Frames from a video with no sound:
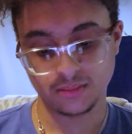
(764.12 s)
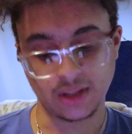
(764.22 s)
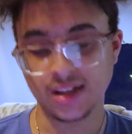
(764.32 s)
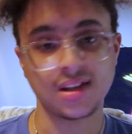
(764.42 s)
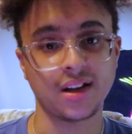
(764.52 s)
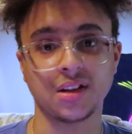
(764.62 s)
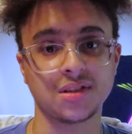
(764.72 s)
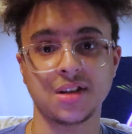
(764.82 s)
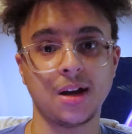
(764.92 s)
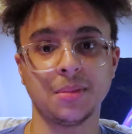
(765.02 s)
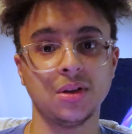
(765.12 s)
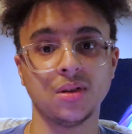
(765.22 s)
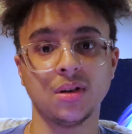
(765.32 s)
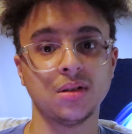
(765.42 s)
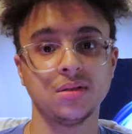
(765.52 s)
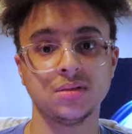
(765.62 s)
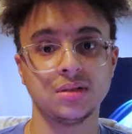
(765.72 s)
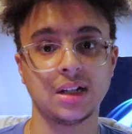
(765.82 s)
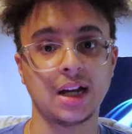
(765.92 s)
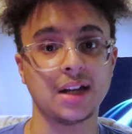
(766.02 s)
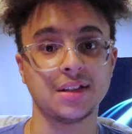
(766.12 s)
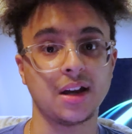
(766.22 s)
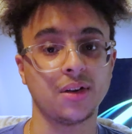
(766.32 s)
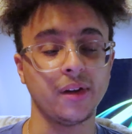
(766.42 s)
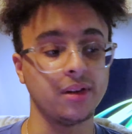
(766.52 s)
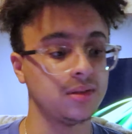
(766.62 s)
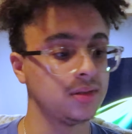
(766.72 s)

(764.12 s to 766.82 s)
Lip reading: That's not going to stop either. I doubt it.